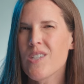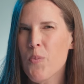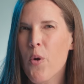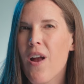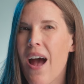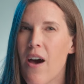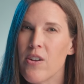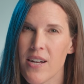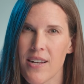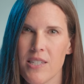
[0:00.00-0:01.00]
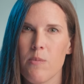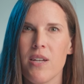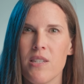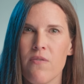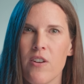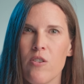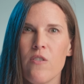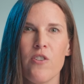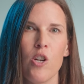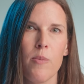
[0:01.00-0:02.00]
explore how to customize the funnel
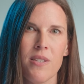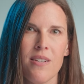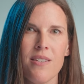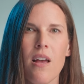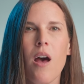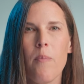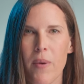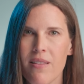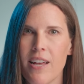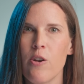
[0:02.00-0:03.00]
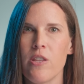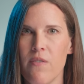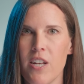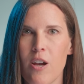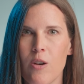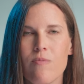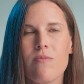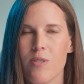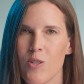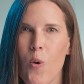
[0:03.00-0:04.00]
for your business a bit later in the video,
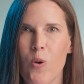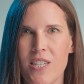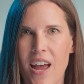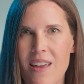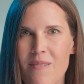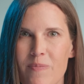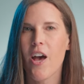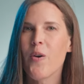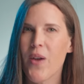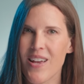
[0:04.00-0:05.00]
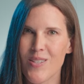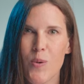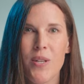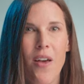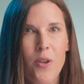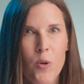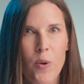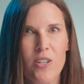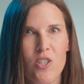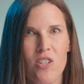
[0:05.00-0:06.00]
so hold tight. Okay, so another
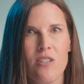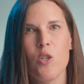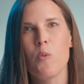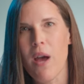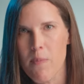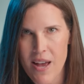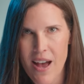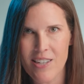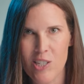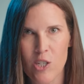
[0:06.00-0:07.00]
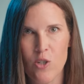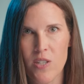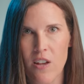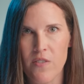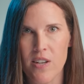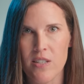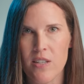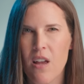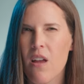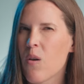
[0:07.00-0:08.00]
question you might be asking yourself is,
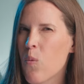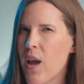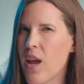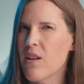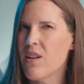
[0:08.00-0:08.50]
wait,